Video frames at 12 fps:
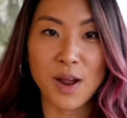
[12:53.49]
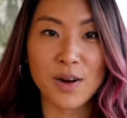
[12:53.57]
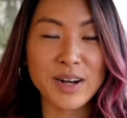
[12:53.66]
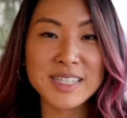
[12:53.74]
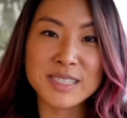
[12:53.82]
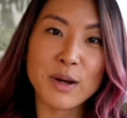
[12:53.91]

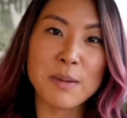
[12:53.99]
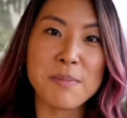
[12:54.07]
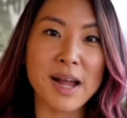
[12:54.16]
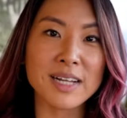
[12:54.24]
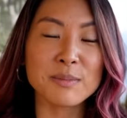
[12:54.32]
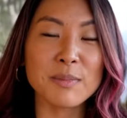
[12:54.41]
All right, so I'm
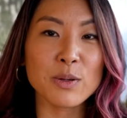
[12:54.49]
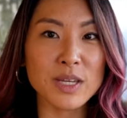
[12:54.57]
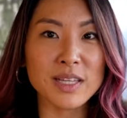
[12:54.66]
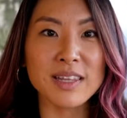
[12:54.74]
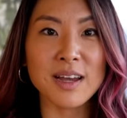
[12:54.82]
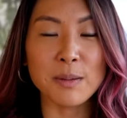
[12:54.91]
back to my
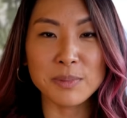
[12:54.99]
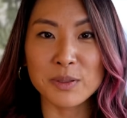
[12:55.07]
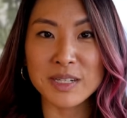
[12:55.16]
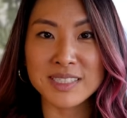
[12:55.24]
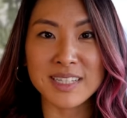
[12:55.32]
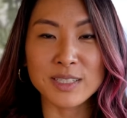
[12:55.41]
weekly
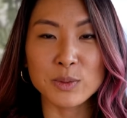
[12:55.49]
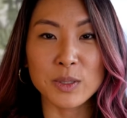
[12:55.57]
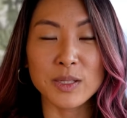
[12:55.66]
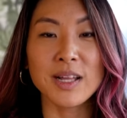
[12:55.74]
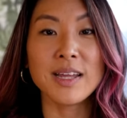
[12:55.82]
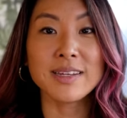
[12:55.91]
uploading
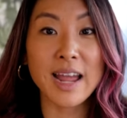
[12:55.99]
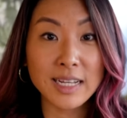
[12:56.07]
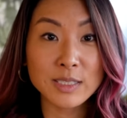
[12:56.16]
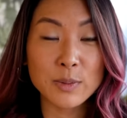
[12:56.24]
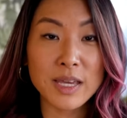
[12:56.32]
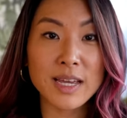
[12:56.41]
schedule.
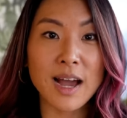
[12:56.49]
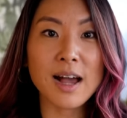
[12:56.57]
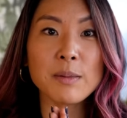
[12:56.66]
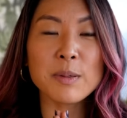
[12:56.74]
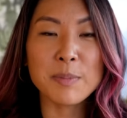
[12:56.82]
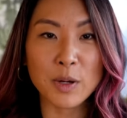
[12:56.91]
Next week,
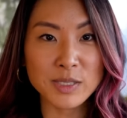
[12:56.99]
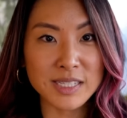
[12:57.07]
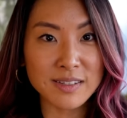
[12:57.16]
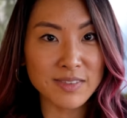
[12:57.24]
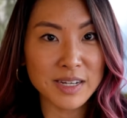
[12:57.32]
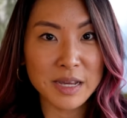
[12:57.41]
I'll be
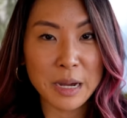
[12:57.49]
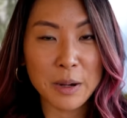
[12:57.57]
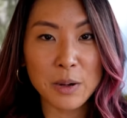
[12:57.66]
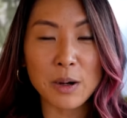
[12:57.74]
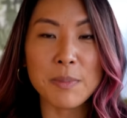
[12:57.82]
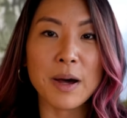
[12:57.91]
posting a
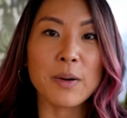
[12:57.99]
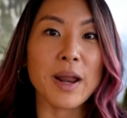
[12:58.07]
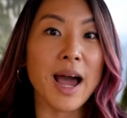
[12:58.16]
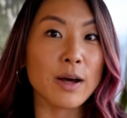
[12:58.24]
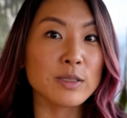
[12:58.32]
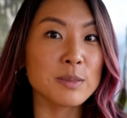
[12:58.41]
video about
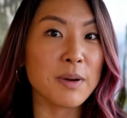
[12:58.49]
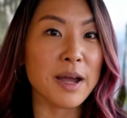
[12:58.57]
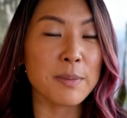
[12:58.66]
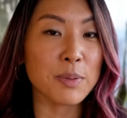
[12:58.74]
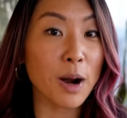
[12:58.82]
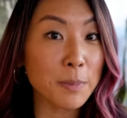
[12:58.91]
how to buy
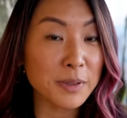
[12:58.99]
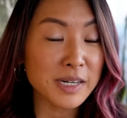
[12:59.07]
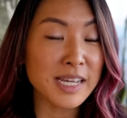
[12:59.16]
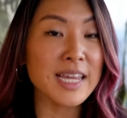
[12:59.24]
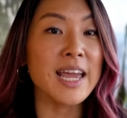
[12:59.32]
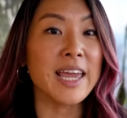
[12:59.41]

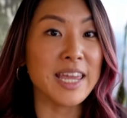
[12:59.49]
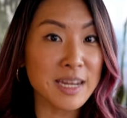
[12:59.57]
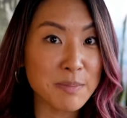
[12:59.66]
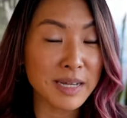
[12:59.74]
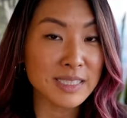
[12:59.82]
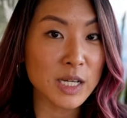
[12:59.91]
property
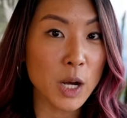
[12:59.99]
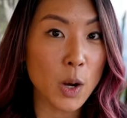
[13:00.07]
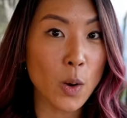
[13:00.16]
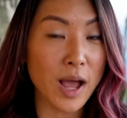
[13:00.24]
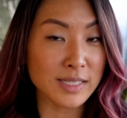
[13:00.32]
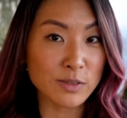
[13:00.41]
in
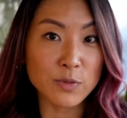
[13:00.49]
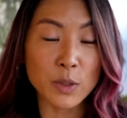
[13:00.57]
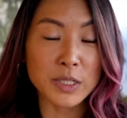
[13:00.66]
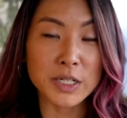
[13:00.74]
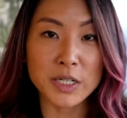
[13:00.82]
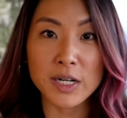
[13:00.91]
Mexico as a
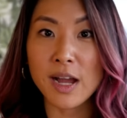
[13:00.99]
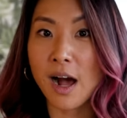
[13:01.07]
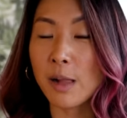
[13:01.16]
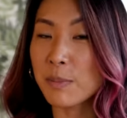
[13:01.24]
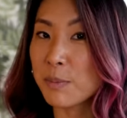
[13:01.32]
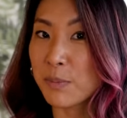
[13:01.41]
foreigner.
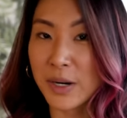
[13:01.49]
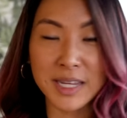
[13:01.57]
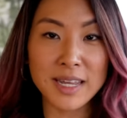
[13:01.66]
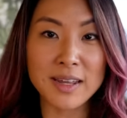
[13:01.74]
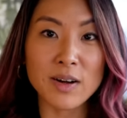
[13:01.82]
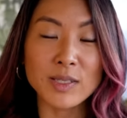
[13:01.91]
I'll be
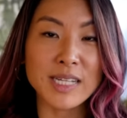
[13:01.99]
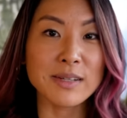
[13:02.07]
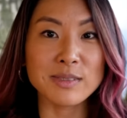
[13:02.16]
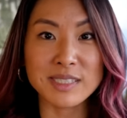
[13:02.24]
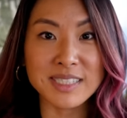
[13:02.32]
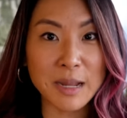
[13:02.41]
breaking it all
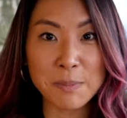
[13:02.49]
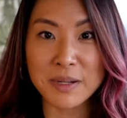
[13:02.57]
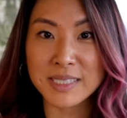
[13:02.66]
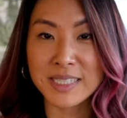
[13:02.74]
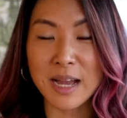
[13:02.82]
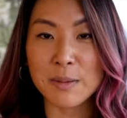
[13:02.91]
down step by
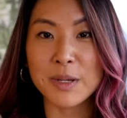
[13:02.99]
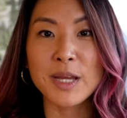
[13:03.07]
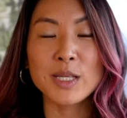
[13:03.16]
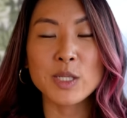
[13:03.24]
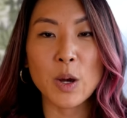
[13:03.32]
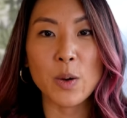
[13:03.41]
step.
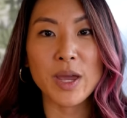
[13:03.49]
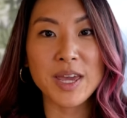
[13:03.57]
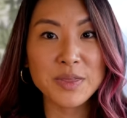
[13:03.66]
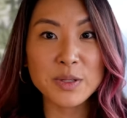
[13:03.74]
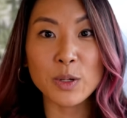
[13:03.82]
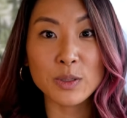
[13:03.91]
So
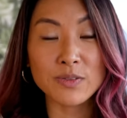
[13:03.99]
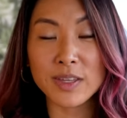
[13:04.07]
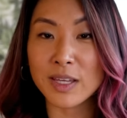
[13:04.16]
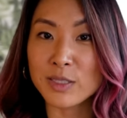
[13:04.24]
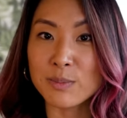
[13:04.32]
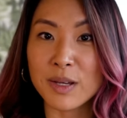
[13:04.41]
hit the
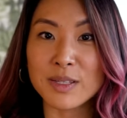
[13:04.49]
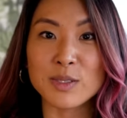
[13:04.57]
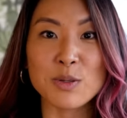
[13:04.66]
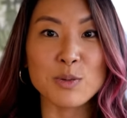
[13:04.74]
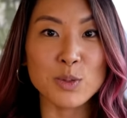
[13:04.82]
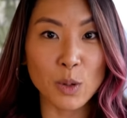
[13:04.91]
notification bell so
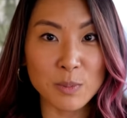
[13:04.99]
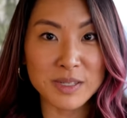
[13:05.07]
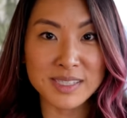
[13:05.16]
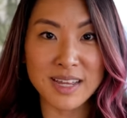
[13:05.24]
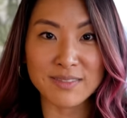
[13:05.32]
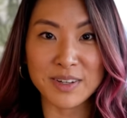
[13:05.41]
you don't
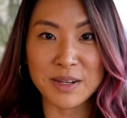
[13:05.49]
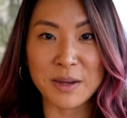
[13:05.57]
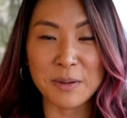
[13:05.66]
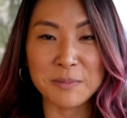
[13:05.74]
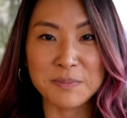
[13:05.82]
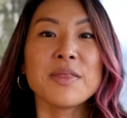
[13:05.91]
miss that
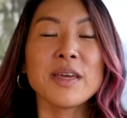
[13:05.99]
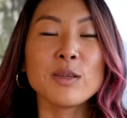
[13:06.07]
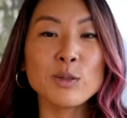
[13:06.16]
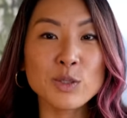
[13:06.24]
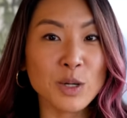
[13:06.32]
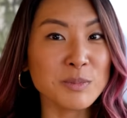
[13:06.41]
video. Thank
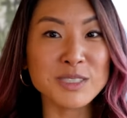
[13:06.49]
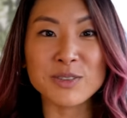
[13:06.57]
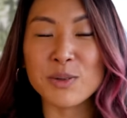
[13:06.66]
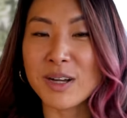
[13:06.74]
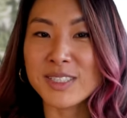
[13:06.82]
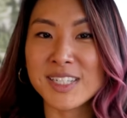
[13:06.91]
you so much for
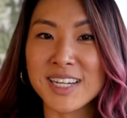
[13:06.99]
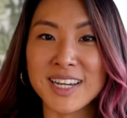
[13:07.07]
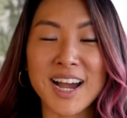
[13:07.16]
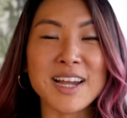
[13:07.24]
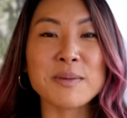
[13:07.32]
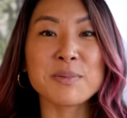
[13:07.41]

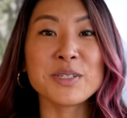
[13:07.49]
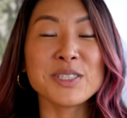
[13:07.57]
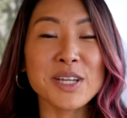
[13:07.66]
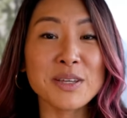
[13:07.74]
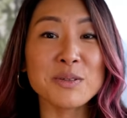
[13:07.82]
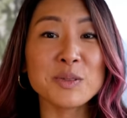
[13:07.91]
watching. I
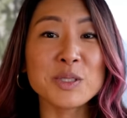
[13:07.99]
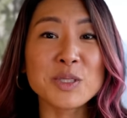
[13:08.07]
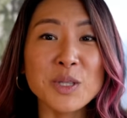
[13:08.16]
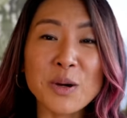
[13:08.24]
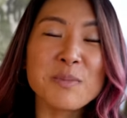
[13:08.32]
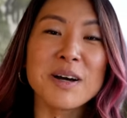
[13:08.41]
appreciate you
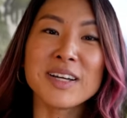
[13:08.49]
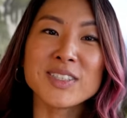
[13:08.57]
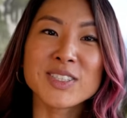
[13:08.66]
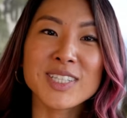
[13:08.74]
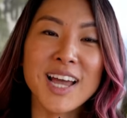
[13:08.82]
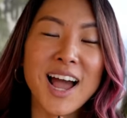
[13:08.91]
so
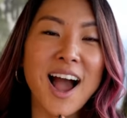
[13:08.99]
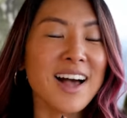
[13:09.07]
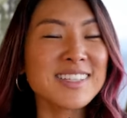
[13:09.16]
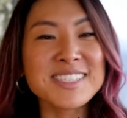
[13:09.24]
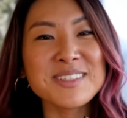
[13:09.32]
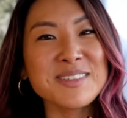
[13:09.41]
much.
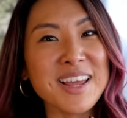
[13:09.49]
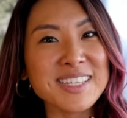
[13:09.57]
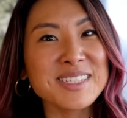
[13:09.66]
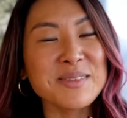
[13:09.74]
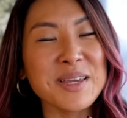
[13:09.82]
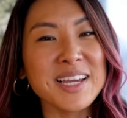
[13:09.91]
I'll see you
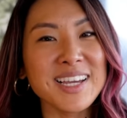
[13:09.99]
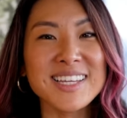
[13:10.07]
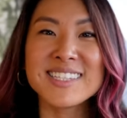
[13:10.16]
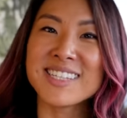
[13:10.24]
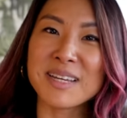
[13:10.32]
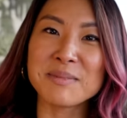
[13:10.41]
next week,
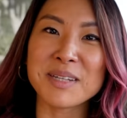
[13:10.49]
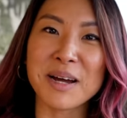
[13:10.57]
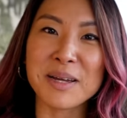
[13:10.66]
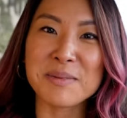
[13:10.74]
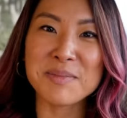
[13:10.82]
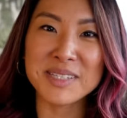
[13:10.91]
same
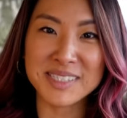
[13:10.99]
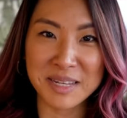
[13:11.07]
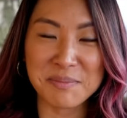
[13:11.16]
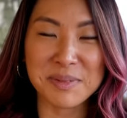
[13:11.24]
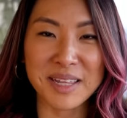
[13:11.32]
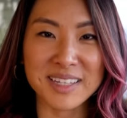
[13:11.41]
time,
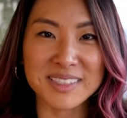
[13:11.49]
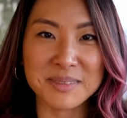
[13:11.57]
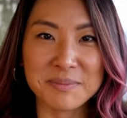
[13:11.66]
same place.